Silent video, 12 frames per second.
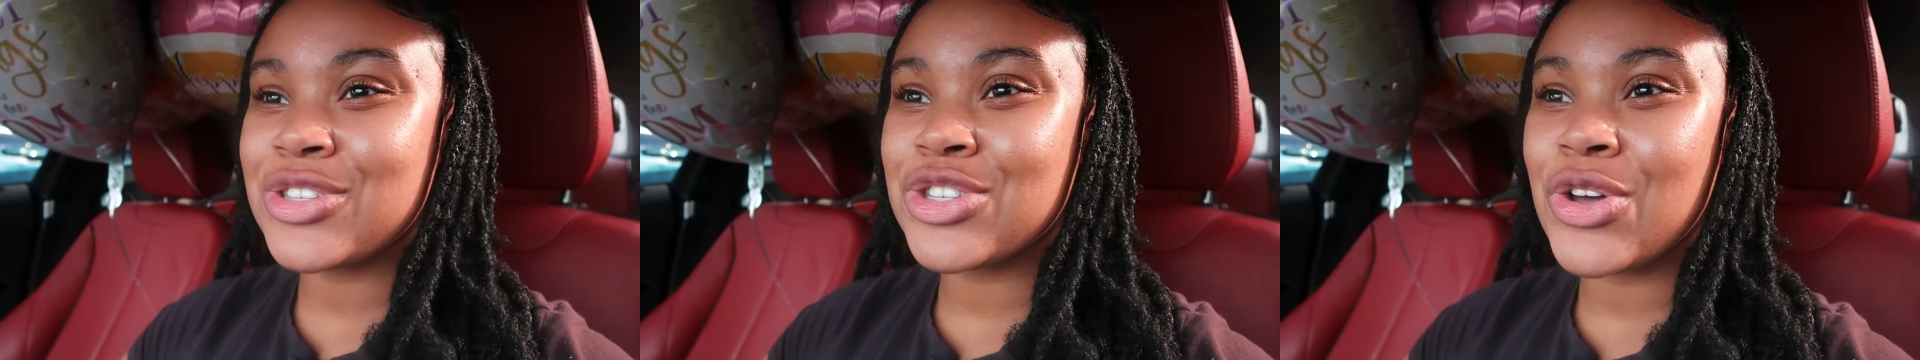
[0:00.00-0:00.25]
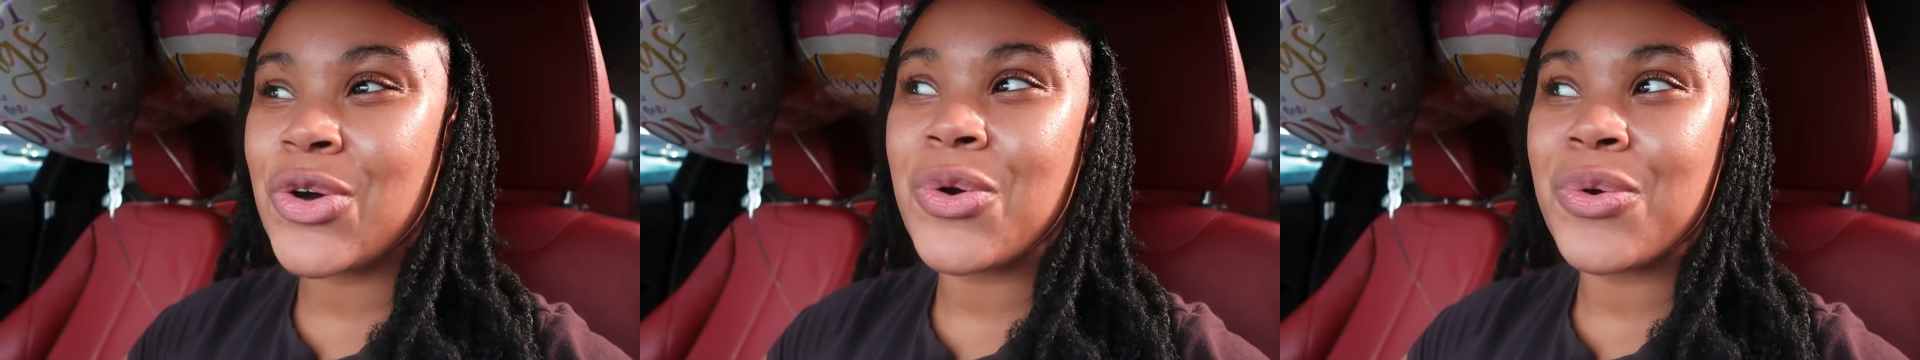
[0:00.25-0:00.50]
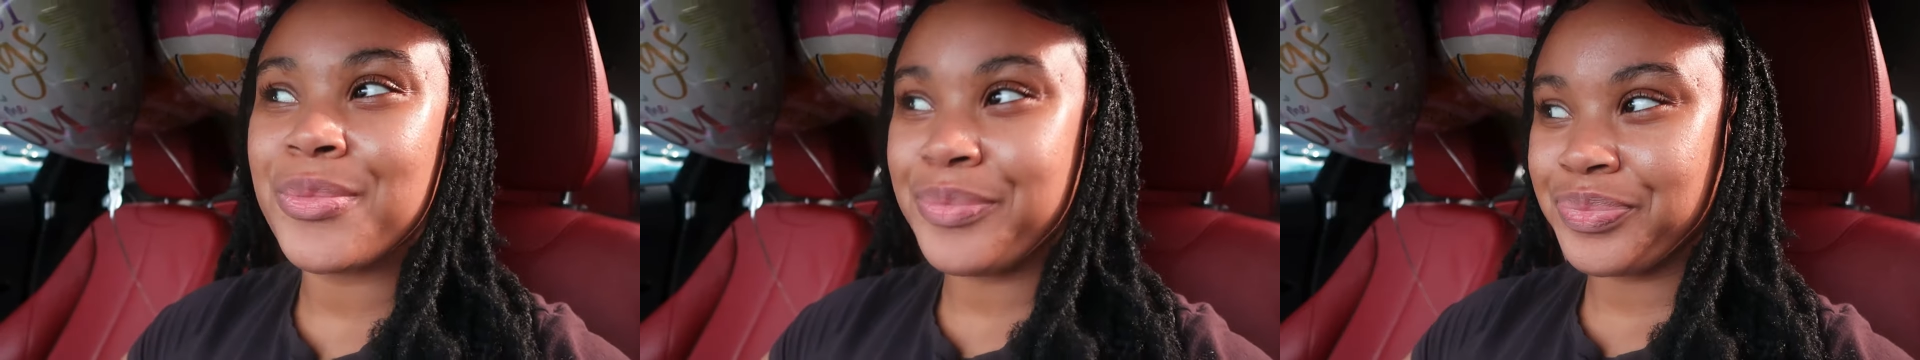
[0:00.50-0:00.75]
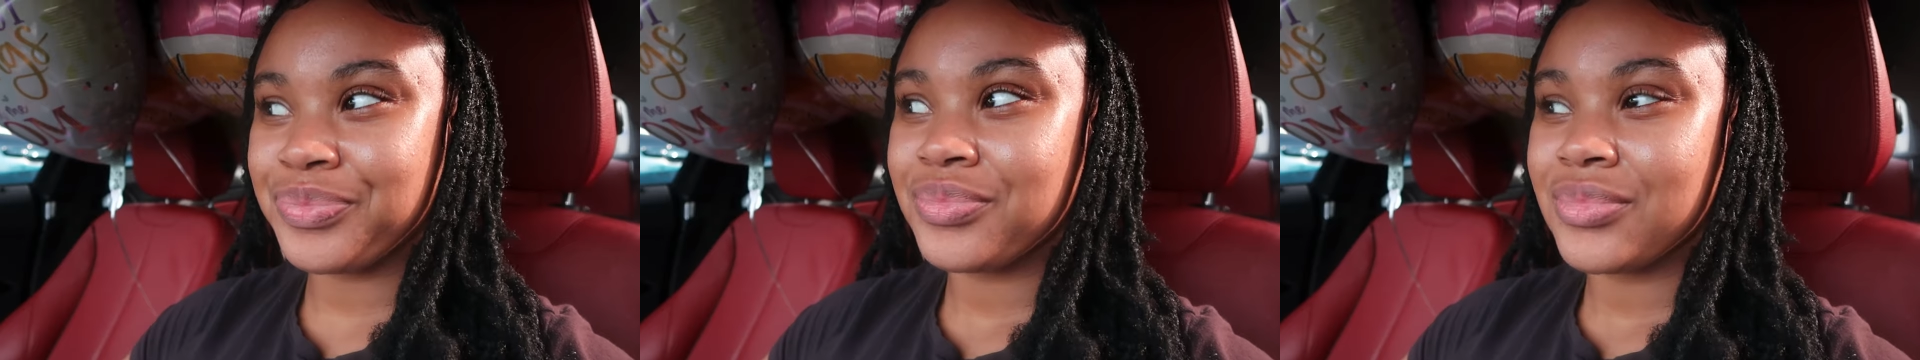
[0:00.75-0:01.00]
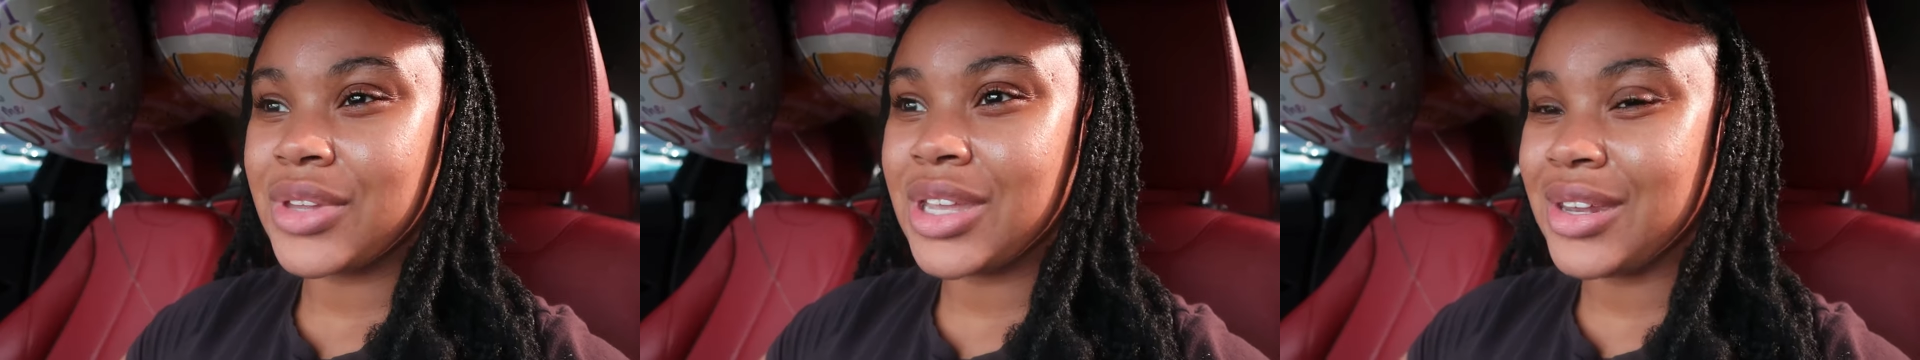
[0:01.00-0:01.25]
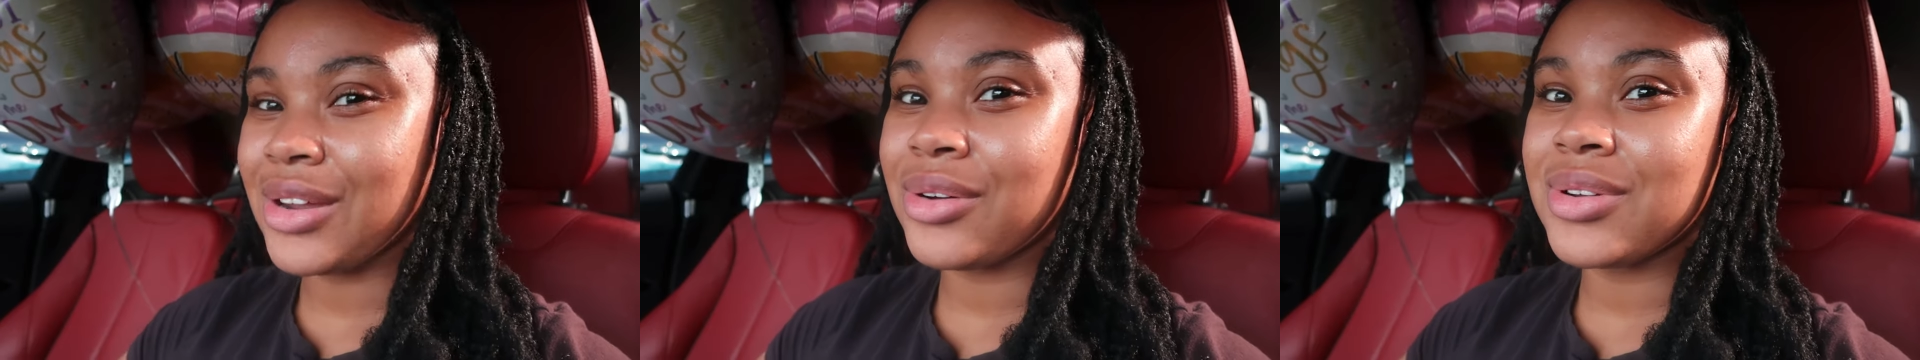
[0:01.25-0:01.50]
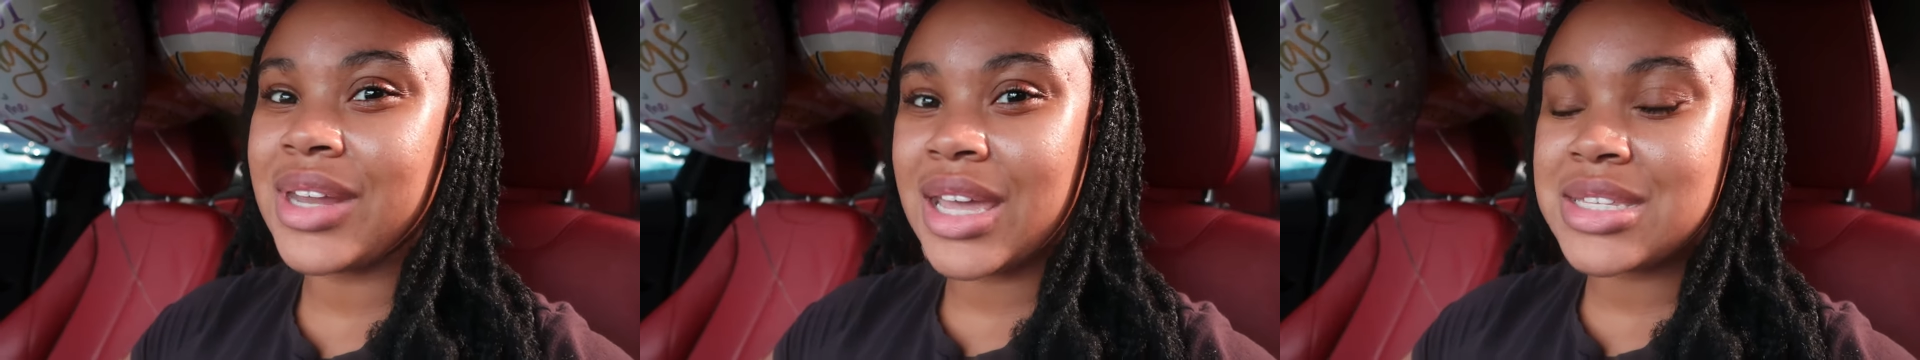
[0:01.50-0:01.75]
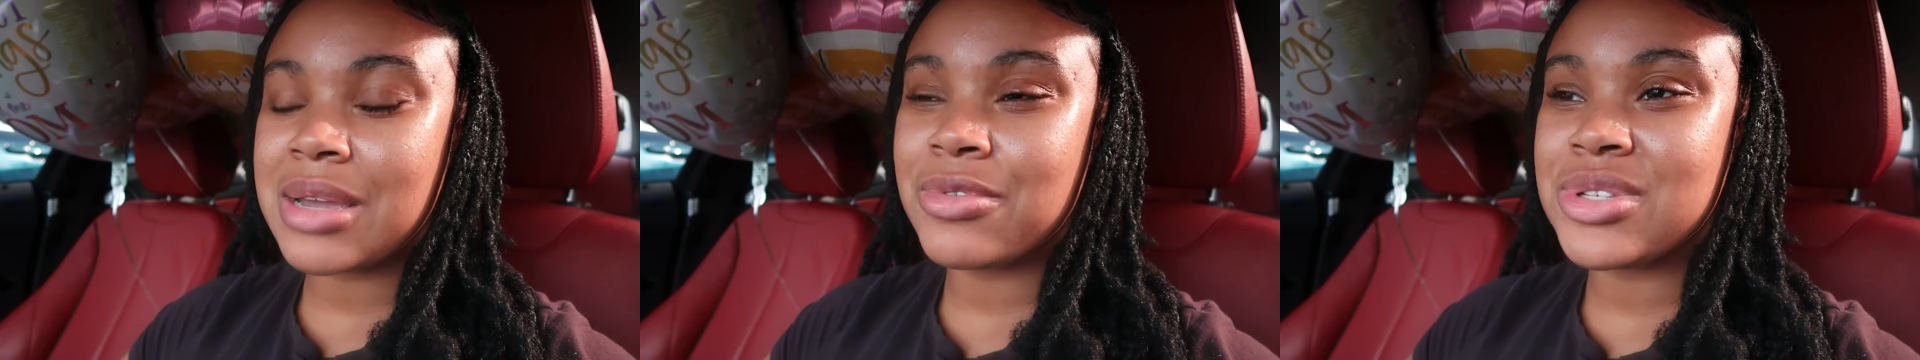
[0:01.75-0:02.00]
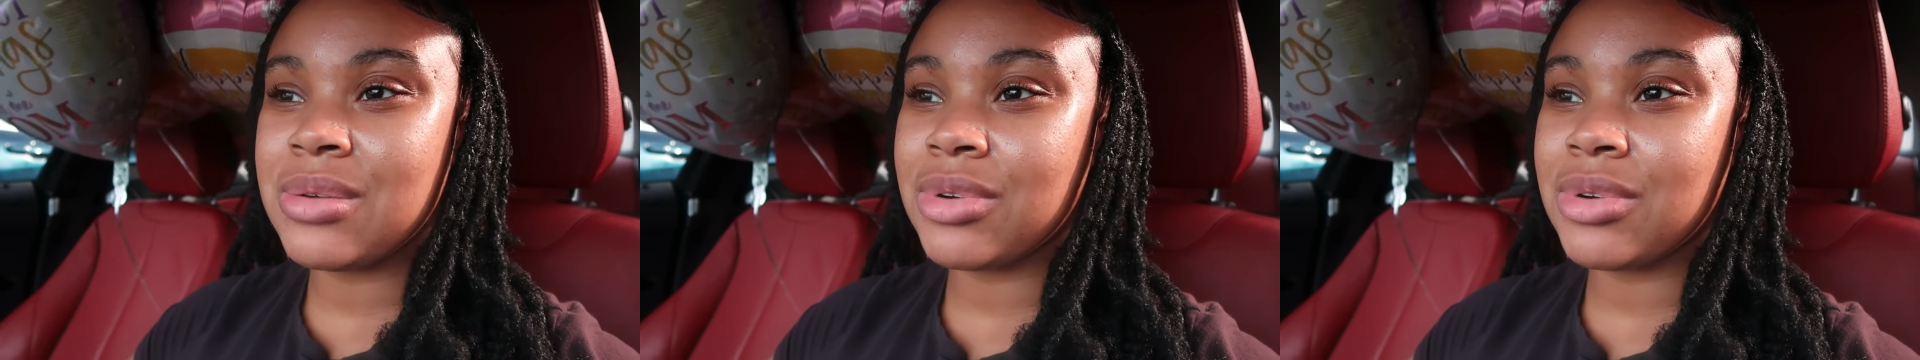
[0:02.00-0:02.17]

So, you know, nighttime routine,